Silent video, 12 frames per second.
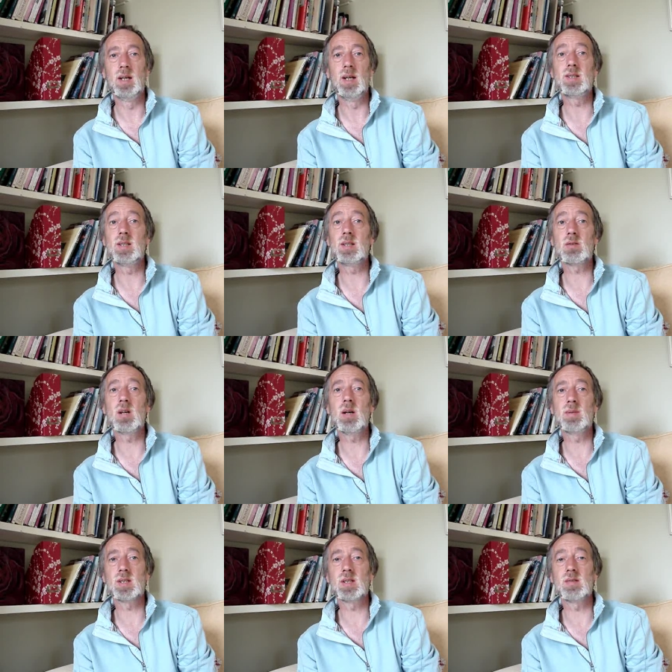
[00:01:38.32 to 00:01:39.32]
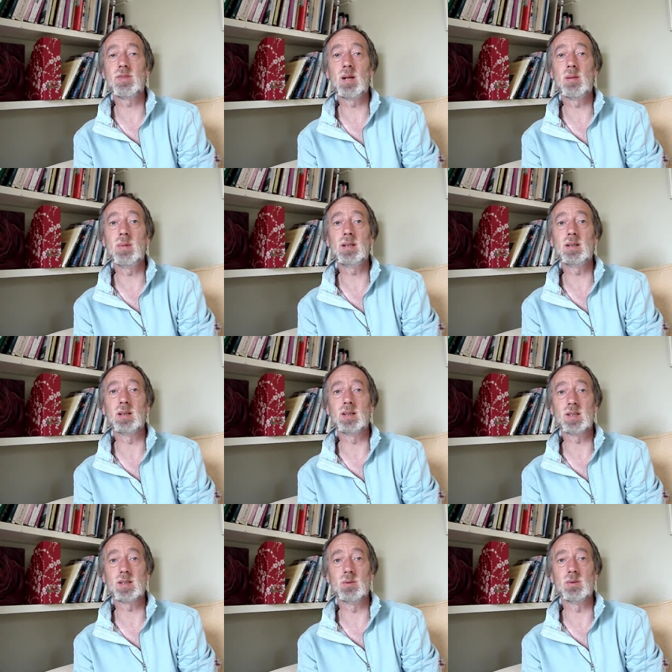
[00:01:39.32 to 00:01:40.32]
It's described as a developmental
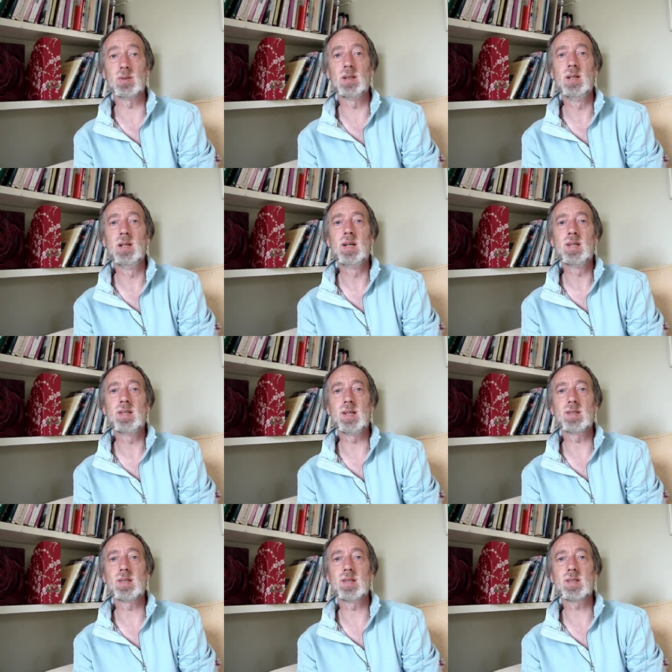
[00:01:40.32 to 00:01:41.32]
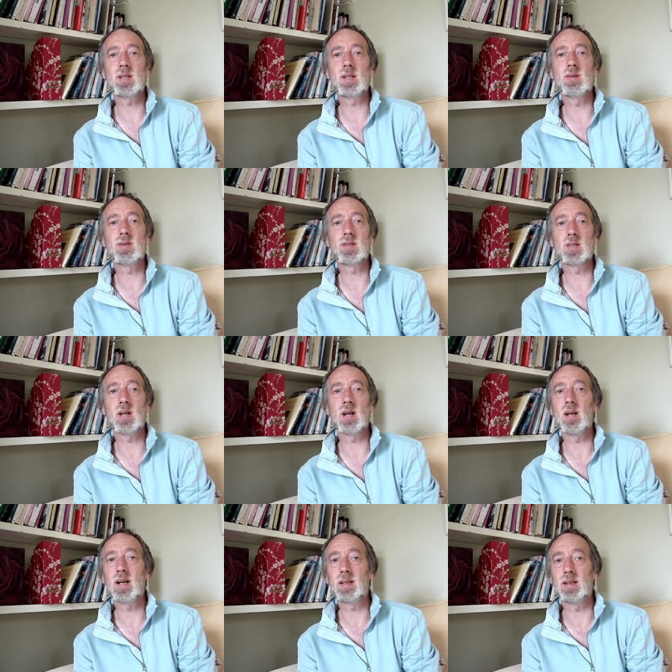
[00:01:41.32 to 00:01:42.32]
disorder since the skills that are
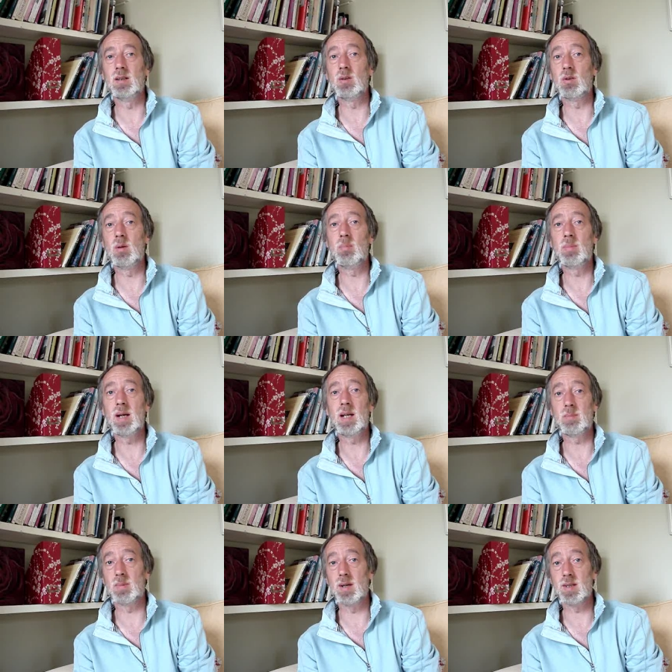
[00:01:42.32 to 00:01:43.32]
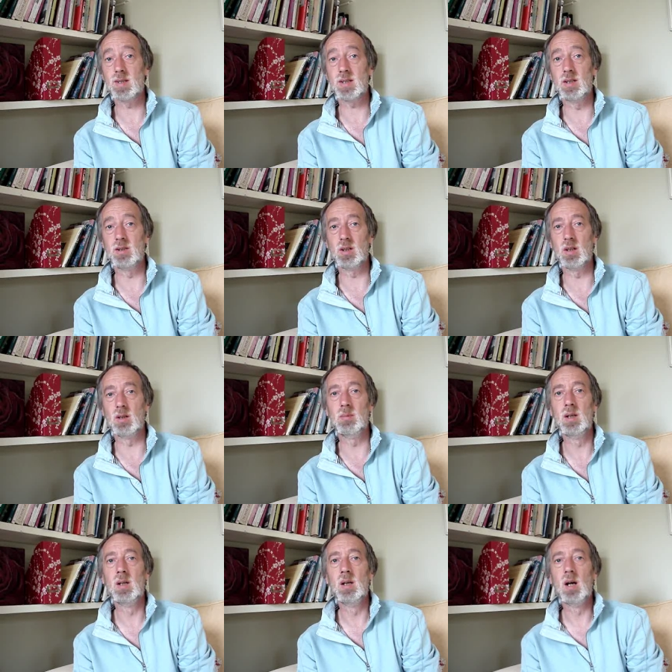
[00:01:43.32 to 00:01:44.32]
lacking or impaired by the syndrome
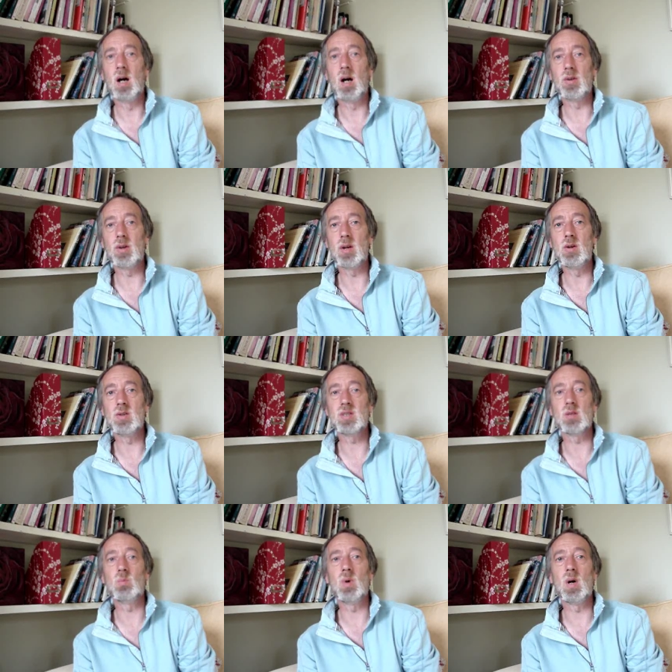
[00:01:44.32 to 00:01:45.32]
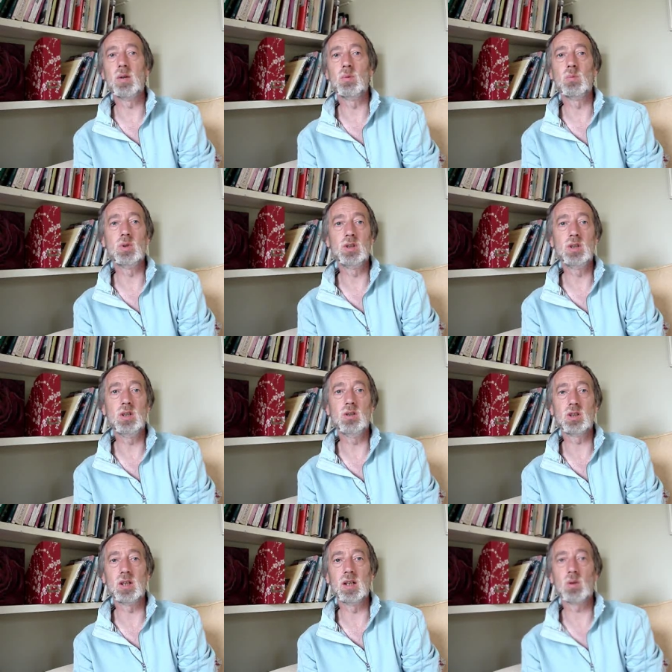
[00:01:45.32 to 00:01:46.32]
are those that one would
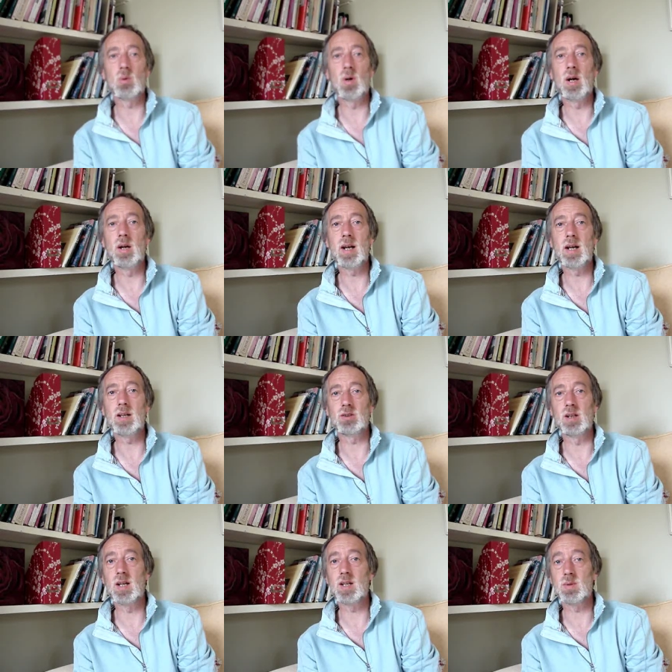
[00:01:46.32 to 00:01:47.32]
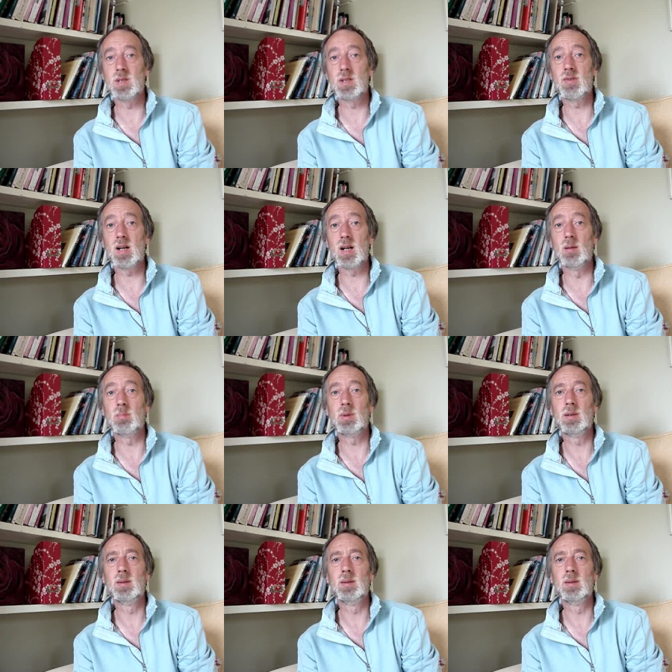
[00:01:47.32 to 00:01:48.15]
usually acquire naturally as we develop.